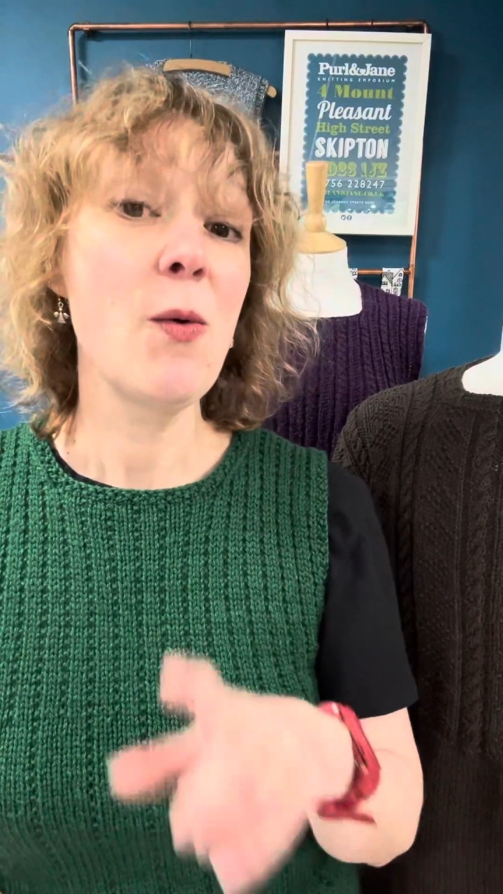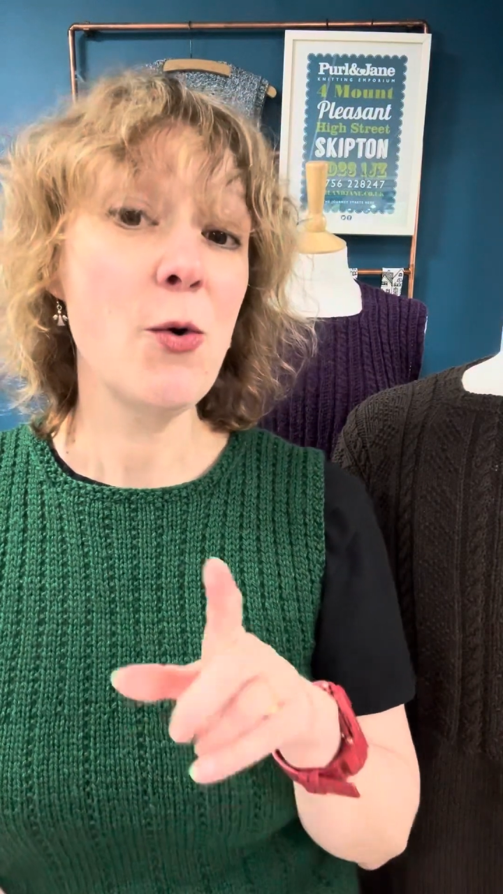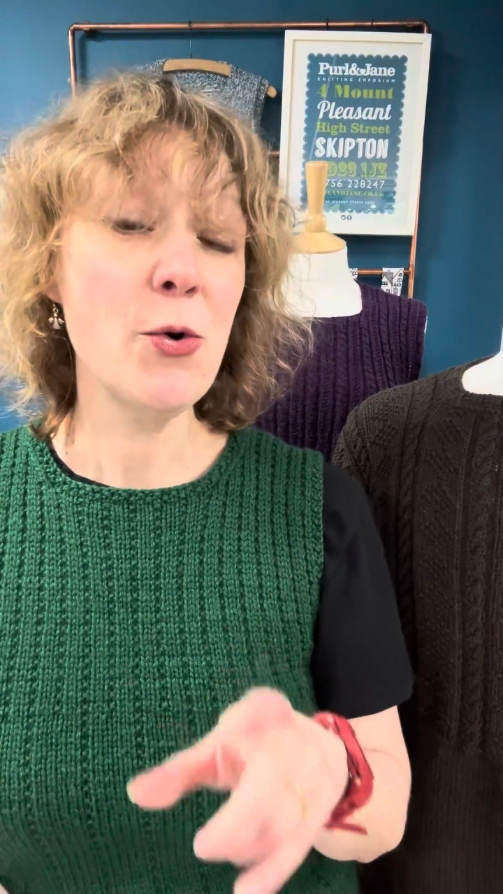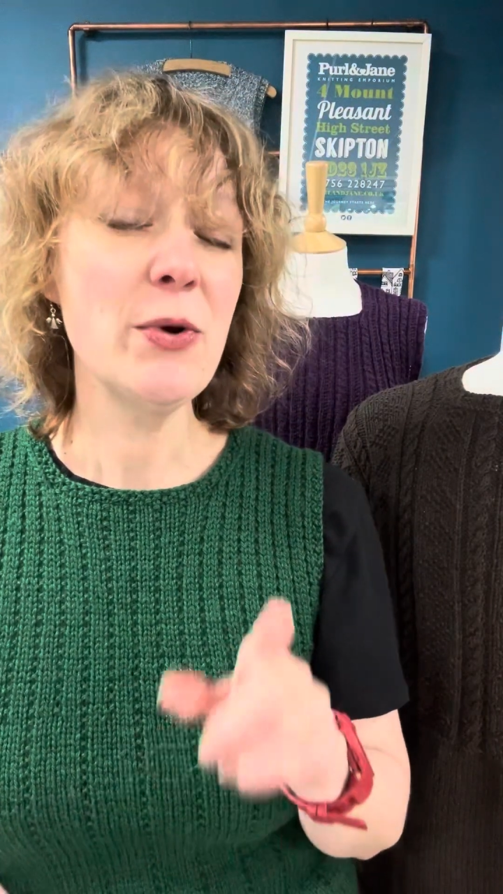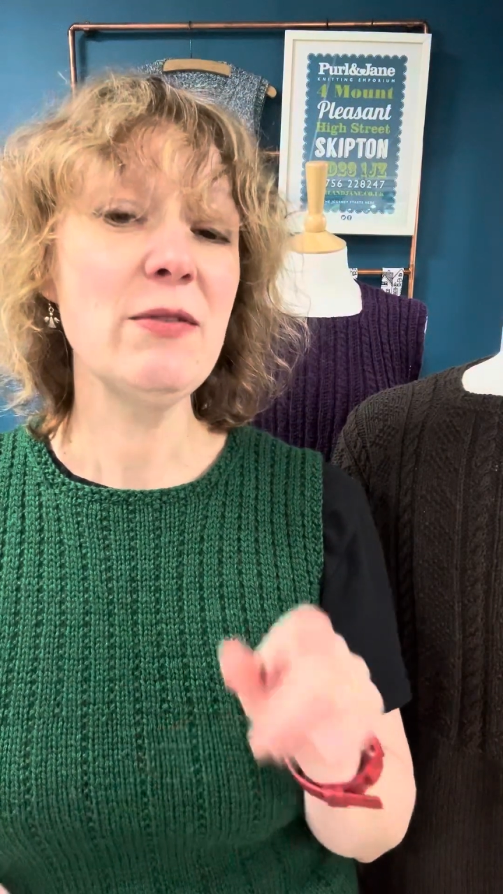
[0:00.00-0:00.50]

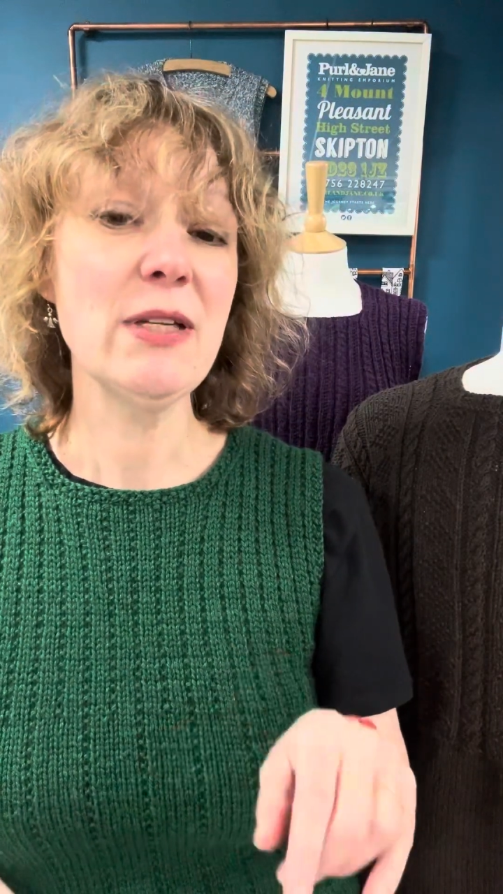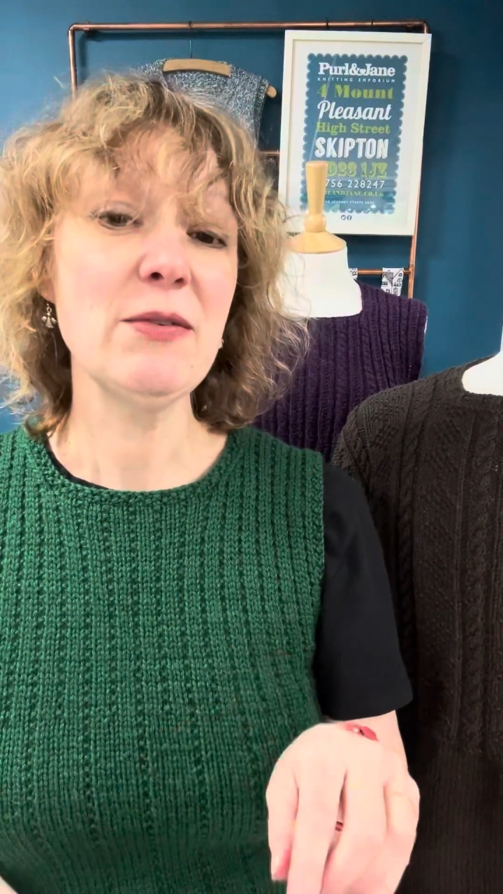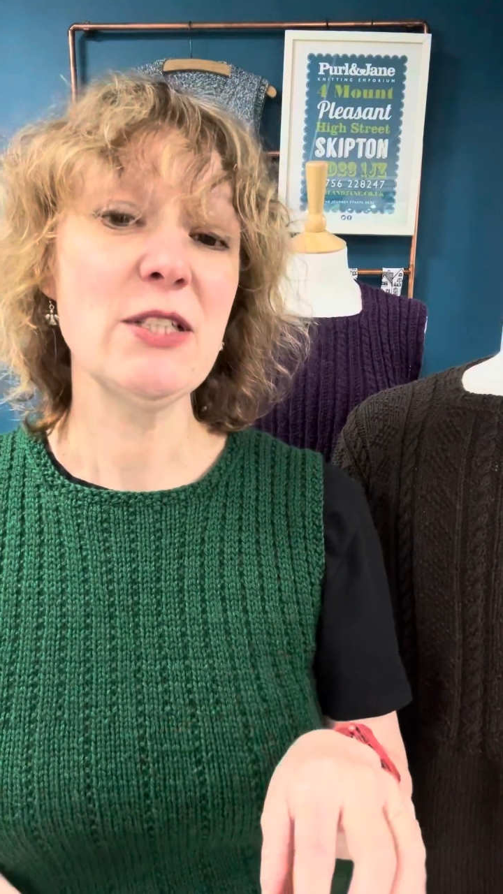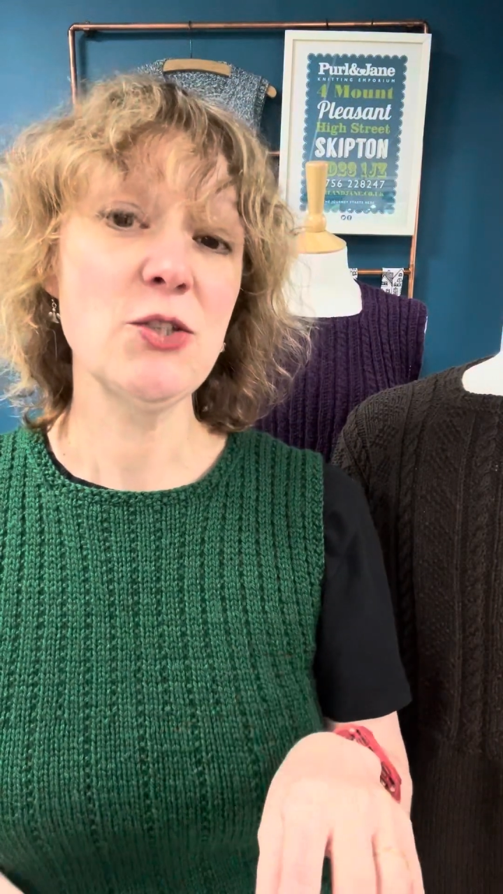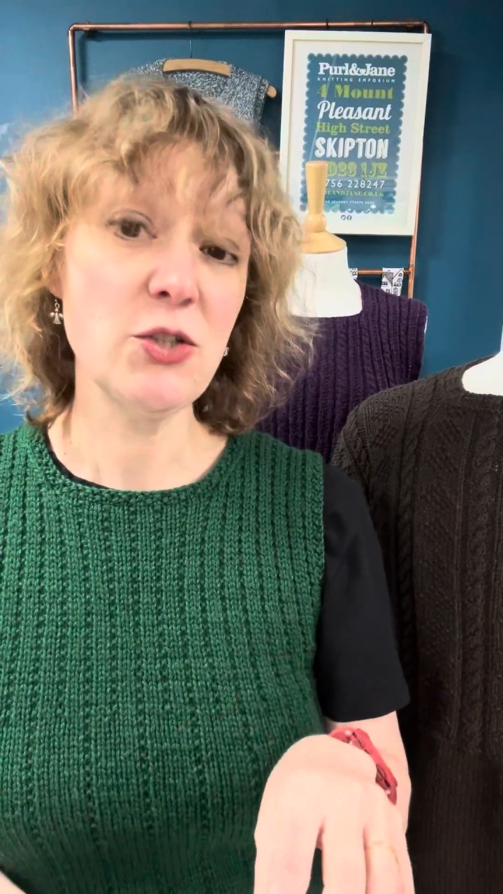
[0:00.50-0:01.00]
Or even if
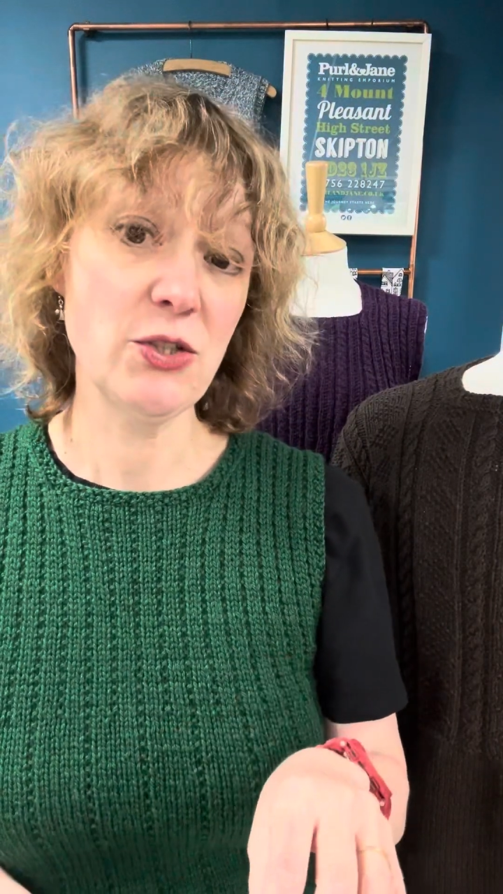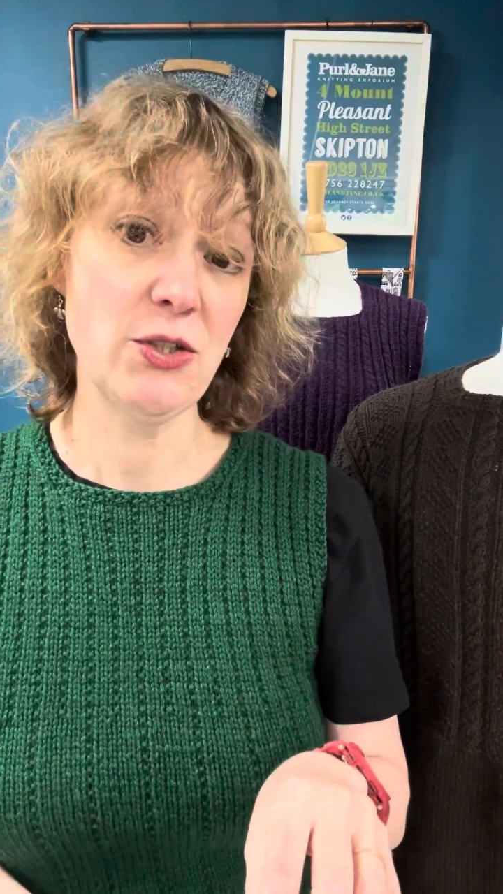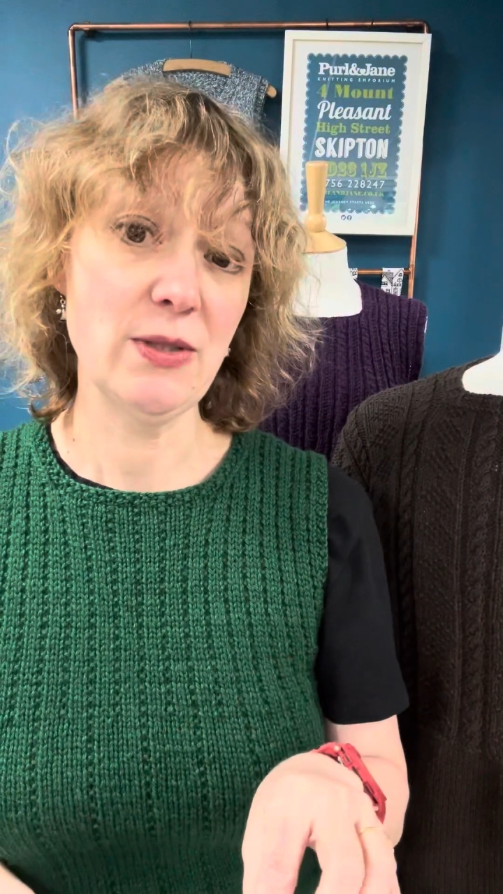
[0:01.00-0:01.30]
it's not a new